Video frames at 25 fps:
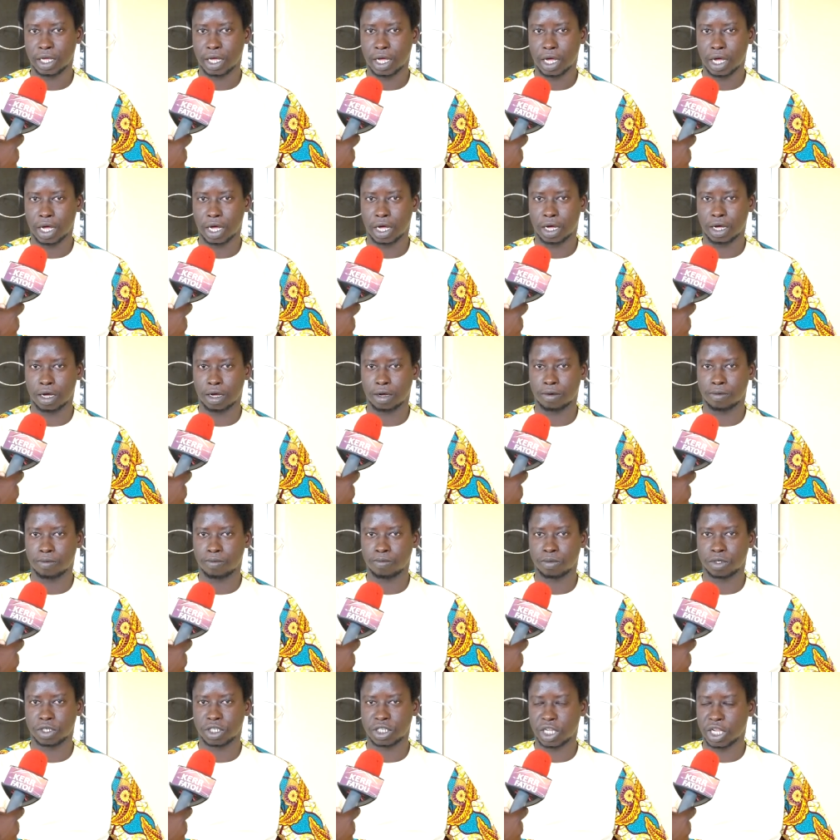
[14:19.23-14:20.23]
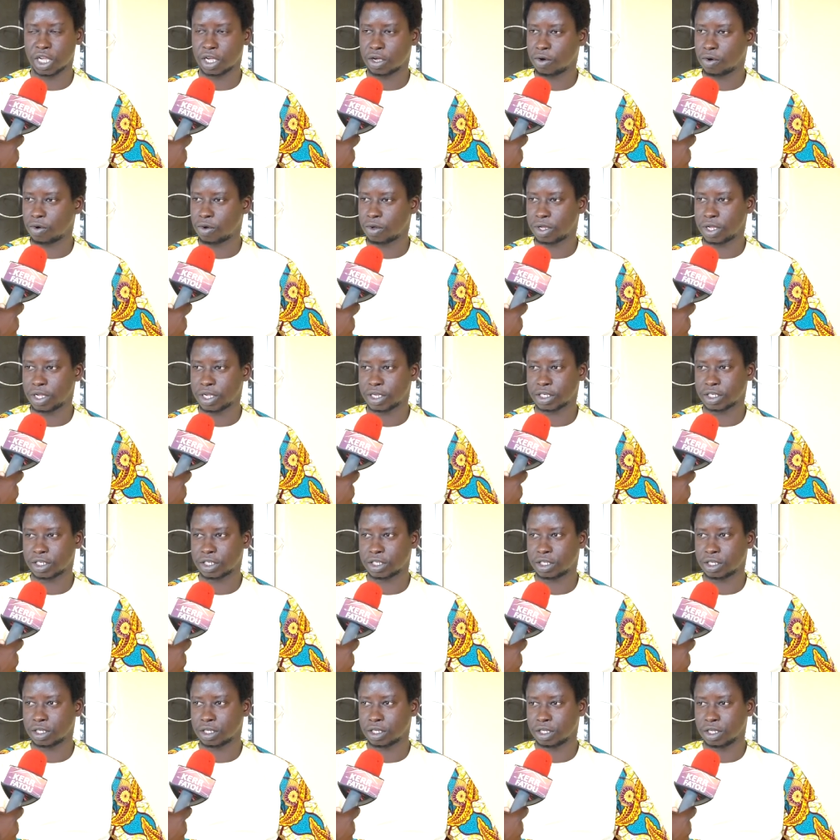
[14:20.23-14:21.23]
stakeholders
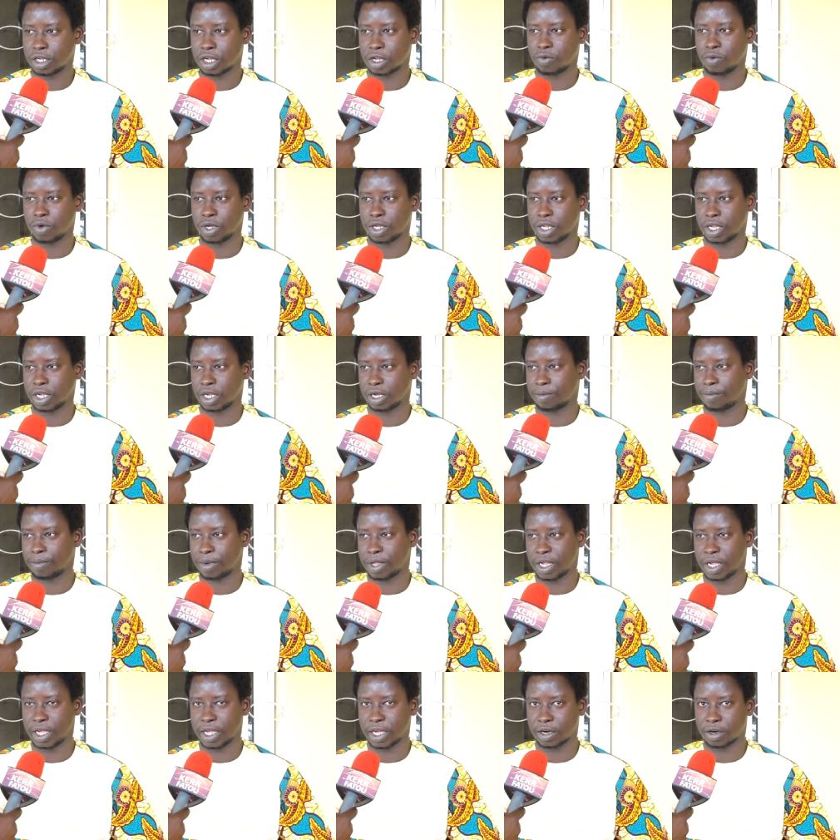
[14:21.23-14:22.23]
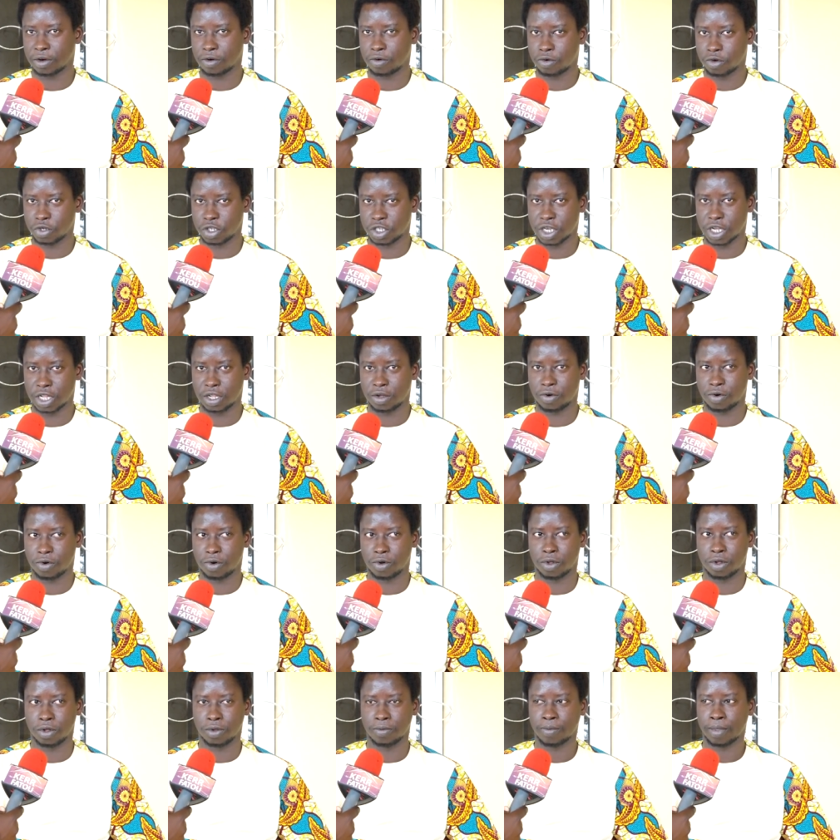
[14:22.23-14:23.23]
that we think play a crucial role